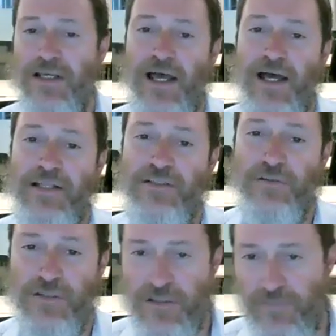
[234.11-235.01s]
And
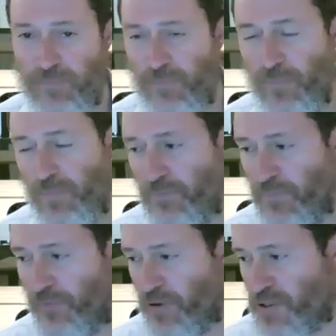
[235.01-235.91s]
so there's different
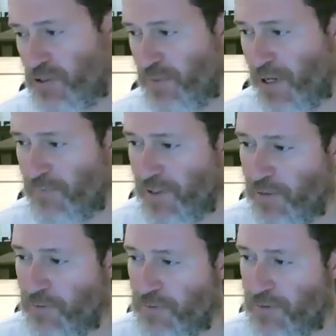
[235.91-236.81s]
mefarshim how they
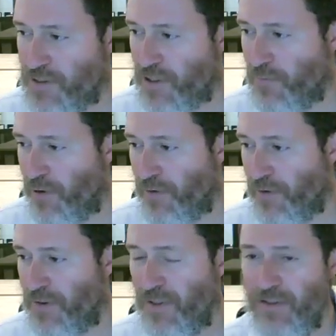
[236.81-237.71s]
learned this
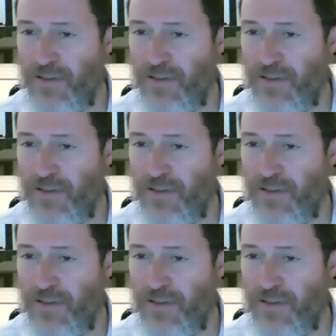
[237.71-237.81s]
Gemara.